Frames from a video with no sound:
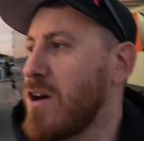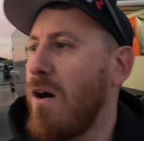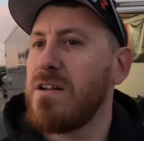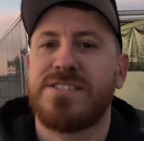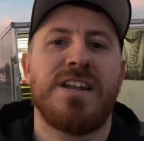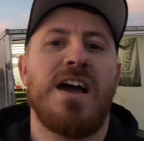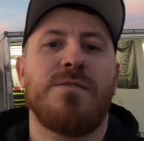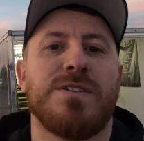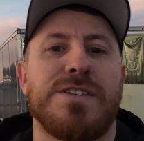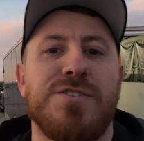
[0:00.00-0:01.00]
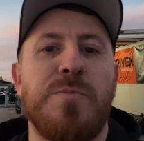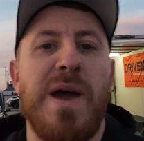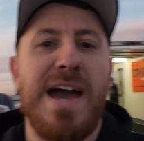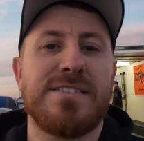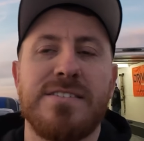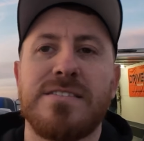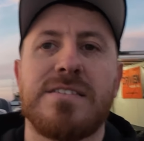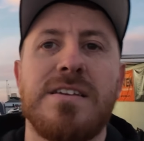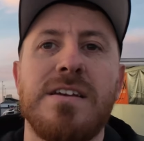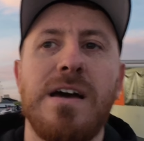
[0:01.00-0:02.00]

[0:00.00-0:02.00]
call it tonight with the 2 passes.